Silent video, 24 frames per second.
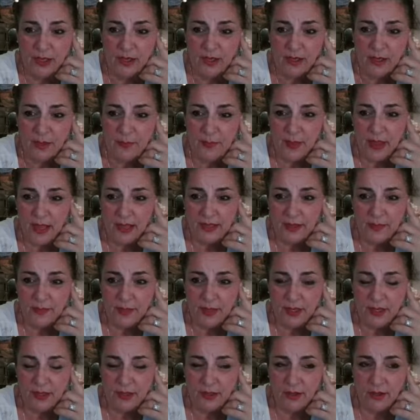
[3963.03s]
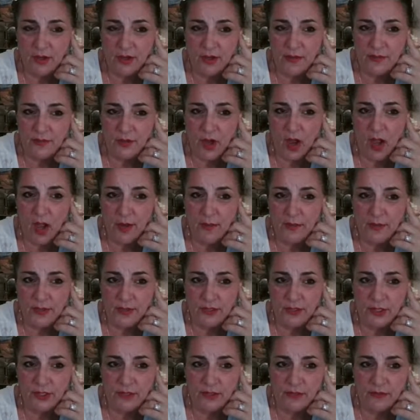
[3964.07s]
come back and make a um,
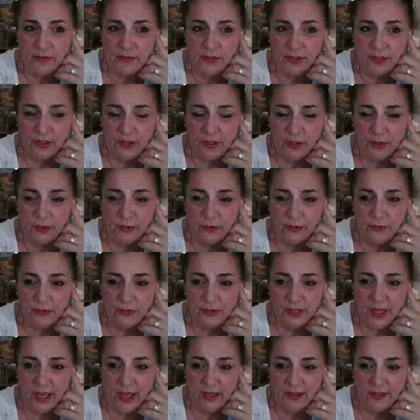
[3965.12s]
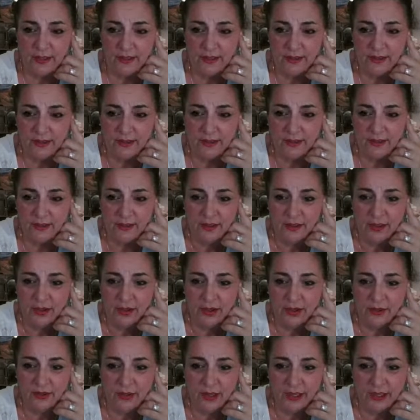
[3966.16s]
comment on the video if you can.
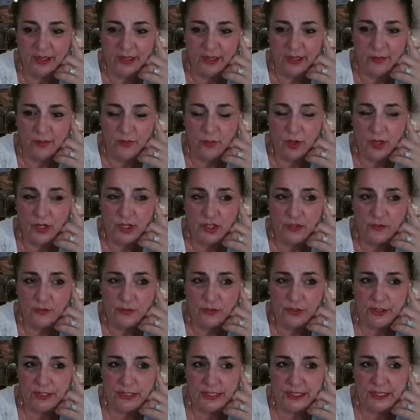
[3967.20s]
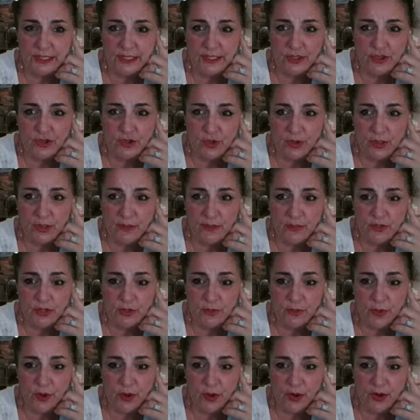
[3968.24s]
All right. And watch for Tee stream
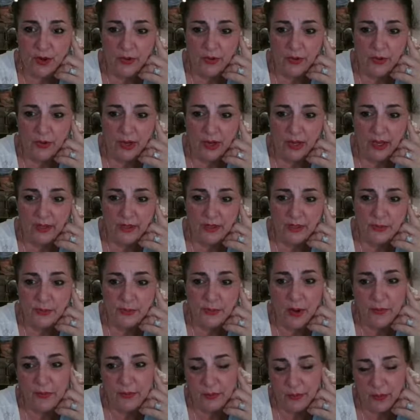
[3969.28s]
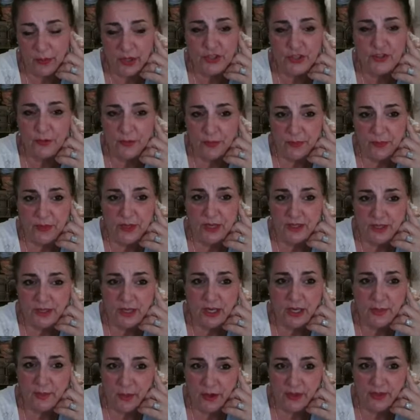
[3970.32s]
tomorrow and probably watch for me to
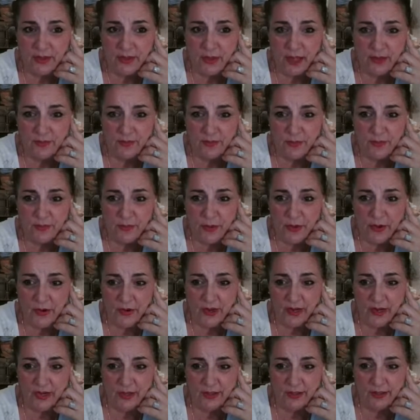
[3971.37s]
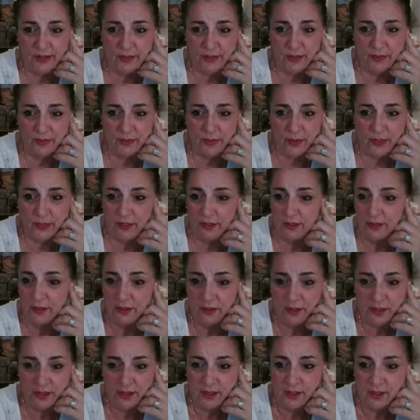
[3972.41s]
come on live tomorrow night. You know me,
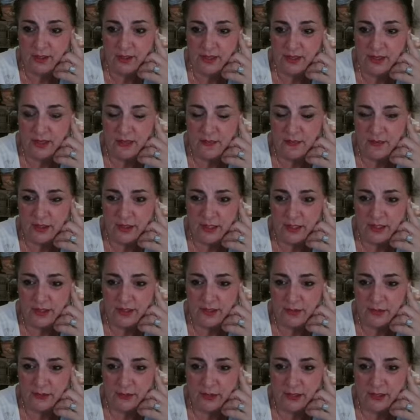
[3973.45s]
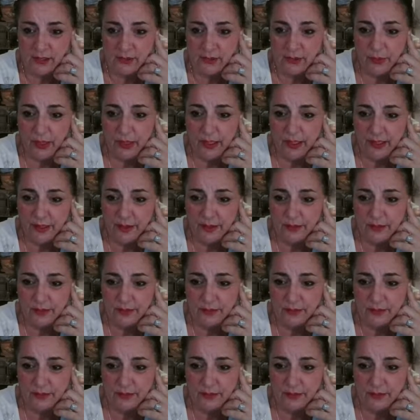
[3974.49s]
seven days a week, right?